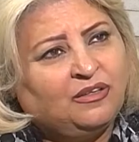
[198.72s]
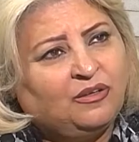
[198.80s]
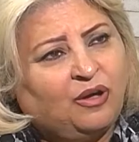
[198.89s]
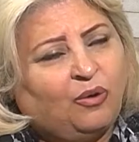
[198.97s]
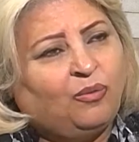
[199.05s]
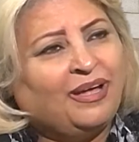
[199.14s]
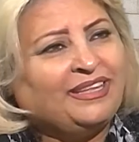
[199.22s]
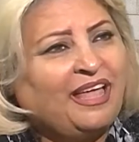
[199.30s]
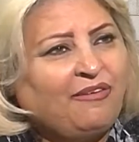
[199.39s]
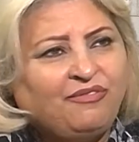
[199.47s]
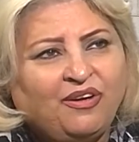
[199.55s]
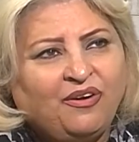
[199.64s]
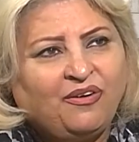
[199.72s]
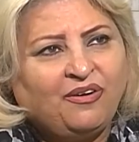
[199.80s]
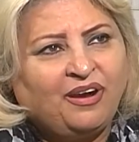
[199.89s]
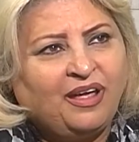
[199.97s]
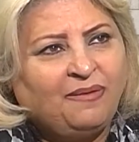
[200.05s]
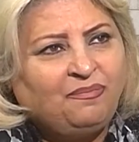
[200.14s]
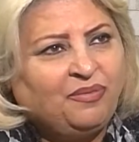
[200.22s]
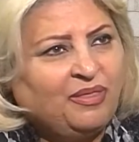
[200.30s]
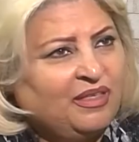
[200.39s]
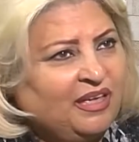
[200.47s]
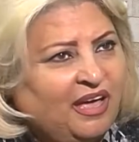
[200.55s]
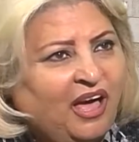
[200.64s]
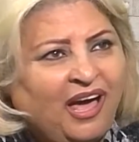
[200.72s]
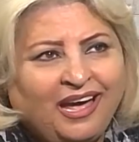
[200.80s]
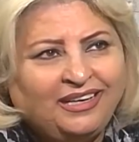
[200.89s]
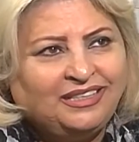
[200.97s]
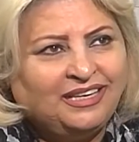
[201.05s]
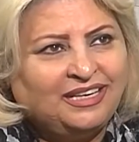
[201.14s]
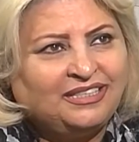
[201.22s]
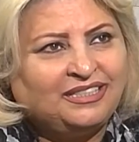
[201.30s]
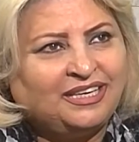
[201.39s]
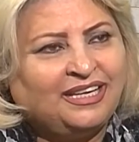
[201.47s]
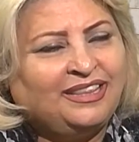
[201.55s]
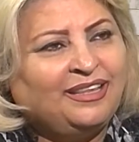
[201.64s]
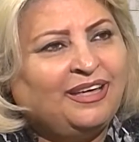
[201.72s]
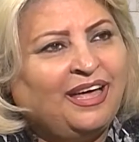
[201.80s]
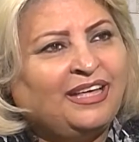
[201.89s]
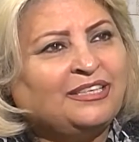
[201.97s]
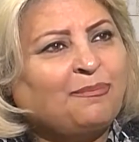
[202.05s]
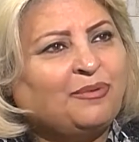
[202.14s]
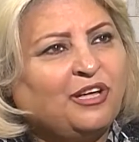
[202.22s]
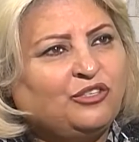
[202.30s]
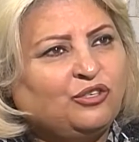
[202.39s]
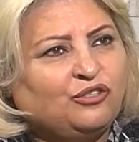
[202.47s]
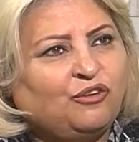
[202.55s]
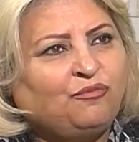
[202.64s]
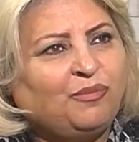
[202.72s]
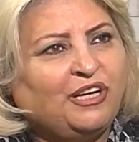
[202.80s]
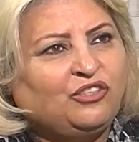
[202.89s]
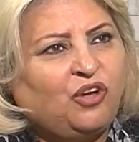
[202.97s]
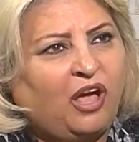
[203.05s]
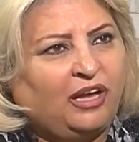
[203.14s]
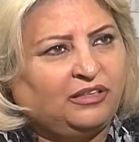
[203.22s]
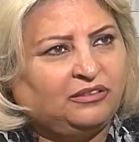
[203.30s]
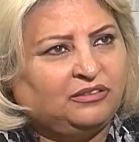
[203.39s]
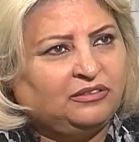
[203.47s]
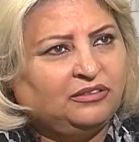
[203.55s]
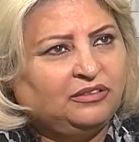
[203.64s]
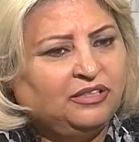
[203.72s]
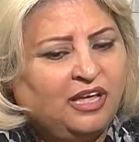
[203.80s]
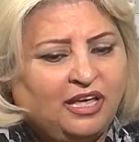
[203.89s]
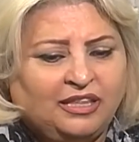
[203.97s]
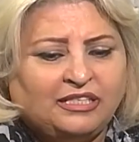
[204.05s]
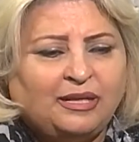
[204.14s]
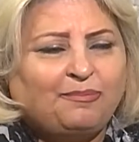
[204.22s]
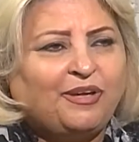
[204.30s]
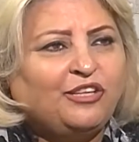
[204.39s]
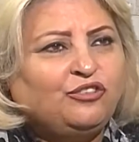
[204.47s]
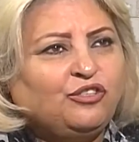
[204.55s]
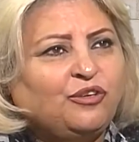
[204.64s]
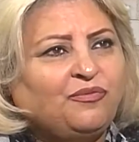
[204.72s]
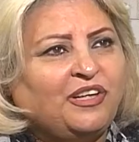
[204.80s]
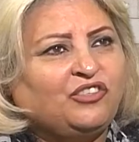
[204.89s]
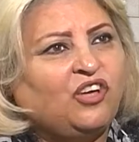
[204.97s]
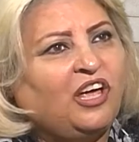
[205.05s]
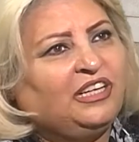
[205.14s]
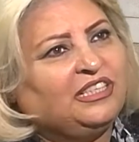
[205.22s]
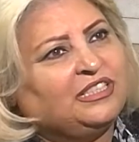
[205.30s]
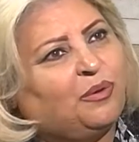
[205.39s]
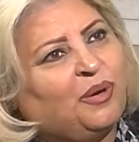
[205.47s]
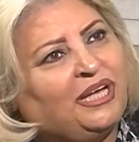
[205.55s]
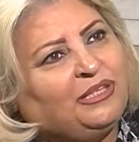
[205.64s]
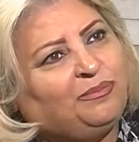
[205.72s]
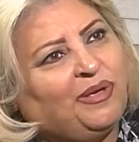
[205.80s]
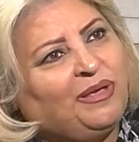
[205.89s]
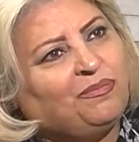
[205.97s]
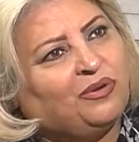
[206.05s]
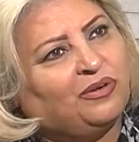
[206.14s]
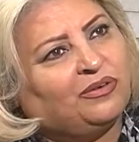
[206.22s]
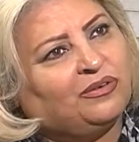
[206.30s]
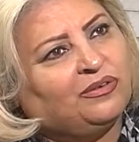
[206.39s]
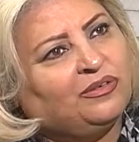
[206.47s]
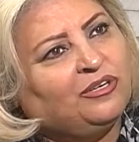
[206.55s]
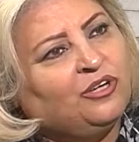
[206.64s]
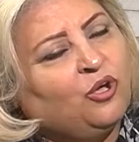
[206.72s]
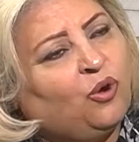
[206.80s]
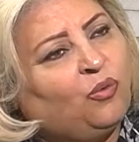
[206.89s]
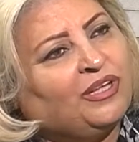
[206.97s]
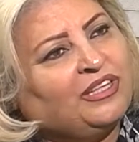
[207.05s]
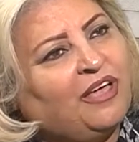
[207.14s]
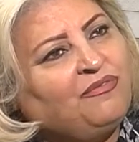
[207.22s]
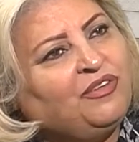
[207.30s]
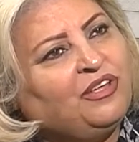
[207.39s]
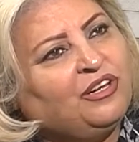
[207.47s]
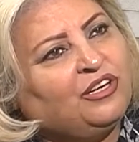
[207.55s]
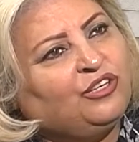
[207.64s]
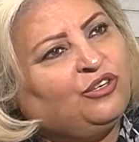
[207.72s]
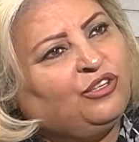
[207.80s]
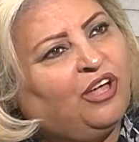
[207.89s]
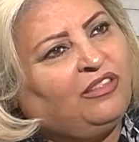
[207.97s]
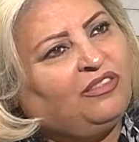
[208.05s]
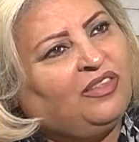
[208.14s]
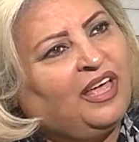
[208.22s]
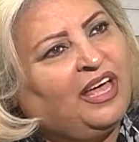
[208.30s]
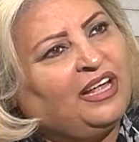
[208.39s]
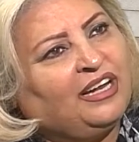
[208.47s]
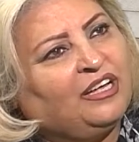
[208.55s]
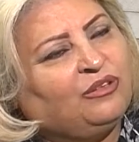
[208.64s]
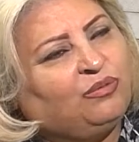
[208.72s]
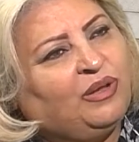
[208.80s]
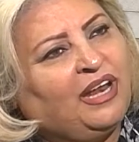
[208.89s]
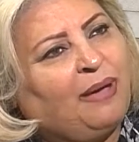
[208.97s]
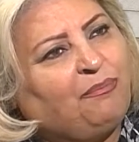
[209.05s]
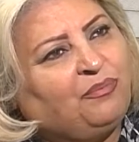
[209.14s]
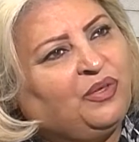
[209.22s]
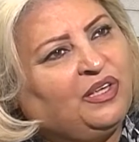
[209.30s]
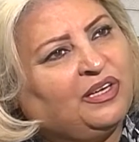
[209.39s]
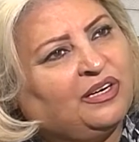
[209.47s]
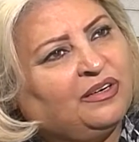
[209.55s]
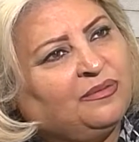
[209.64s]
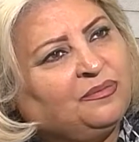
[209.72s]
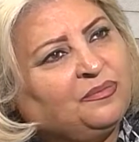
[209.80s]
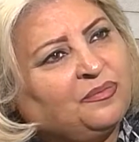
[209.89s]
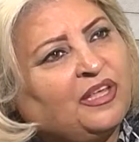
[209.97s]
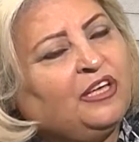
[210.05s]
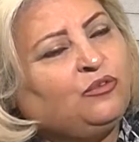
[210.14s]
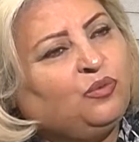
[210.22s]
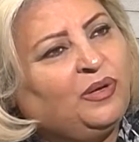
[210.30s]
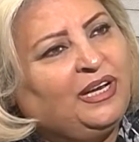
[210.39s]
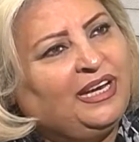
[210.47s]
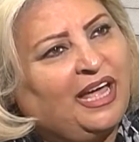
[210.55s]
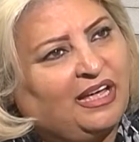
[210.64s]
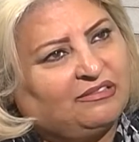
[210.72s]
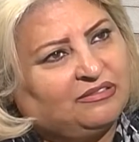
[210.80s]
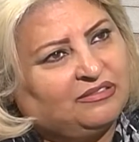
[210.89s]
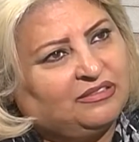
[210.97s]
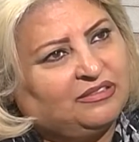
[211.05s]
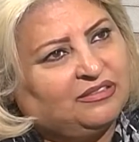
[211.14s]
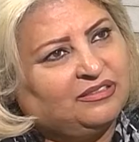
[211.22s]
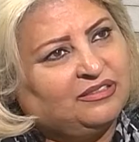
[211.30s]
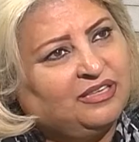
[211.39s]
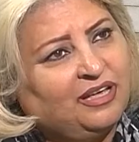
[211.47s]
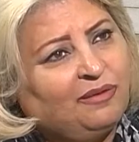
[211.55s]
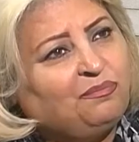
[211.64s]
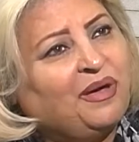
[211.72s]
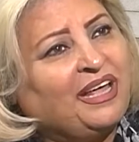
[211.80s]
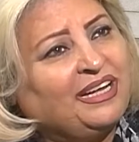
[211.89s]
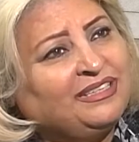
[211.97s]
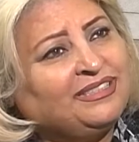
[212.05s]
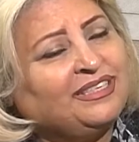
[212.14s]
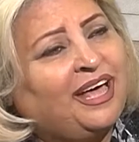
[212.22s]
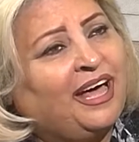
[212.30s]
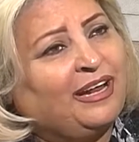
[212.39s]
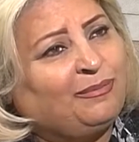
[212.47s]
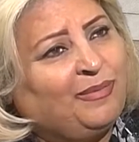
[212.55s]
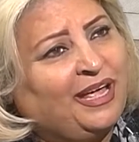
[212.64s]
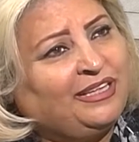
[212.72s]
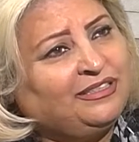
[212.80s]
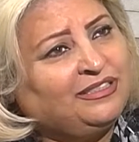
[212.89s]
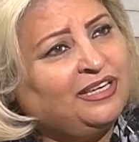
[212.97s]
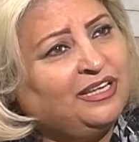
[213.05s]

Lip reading: whatever ideas in the subconscious of my child. The subconscious of a child is a white paper. Whatever you dot there, it will appear. It will last. Parents are meant